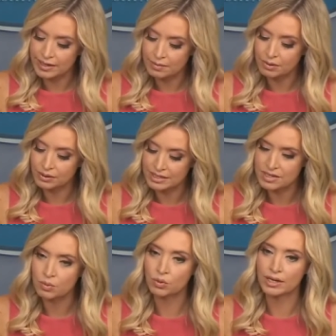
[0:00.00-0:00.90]
in police
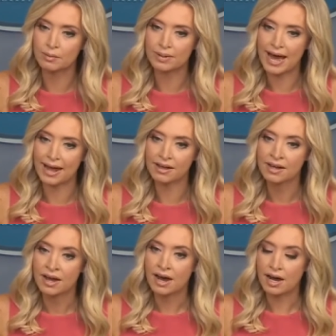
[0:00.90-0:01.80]
pulling back,
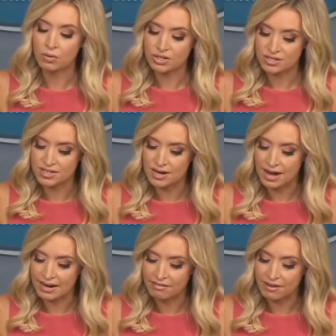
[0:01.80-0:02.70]
uh, which is
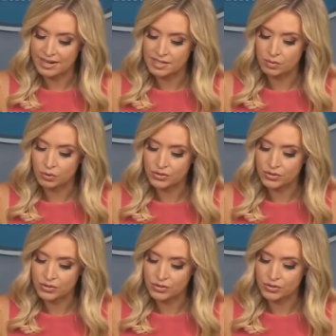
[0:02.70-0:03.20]
not advisable.